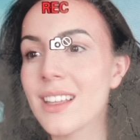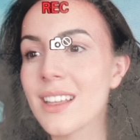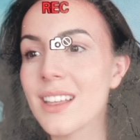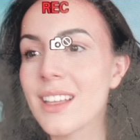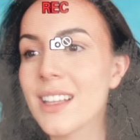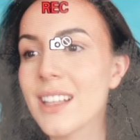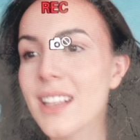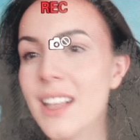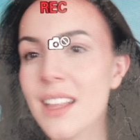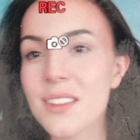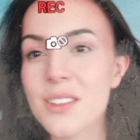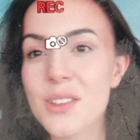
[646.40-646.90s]

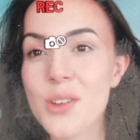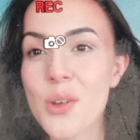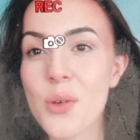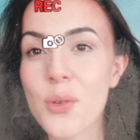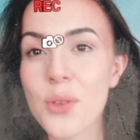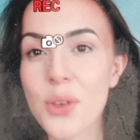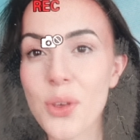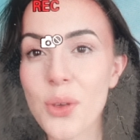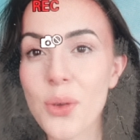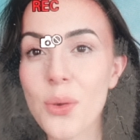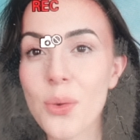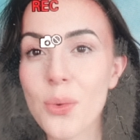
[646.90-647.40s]
get to know
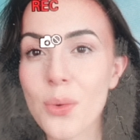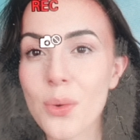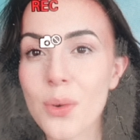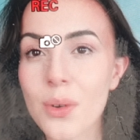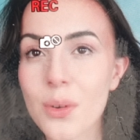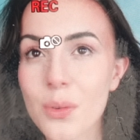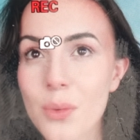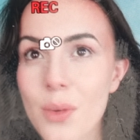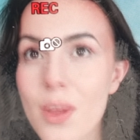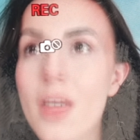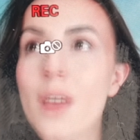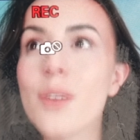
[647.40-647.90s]
you
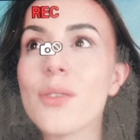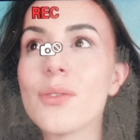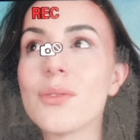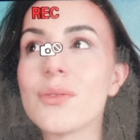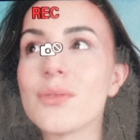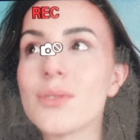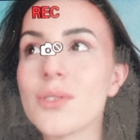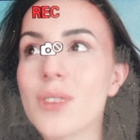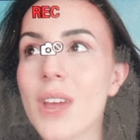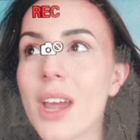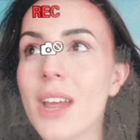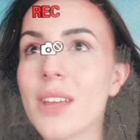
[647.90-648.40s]
without
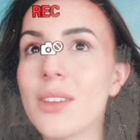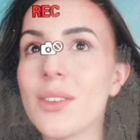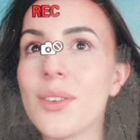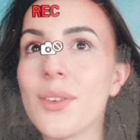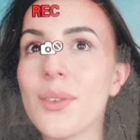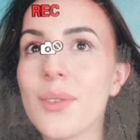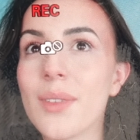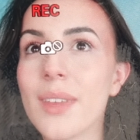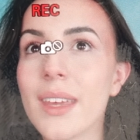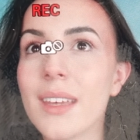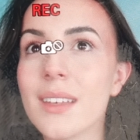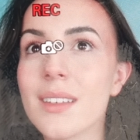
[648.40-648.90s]
trying new
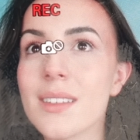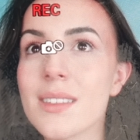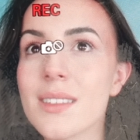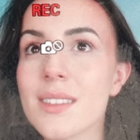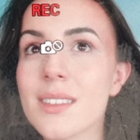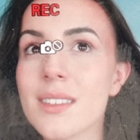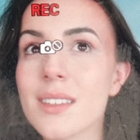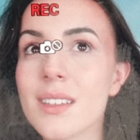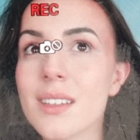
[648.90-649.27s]
things.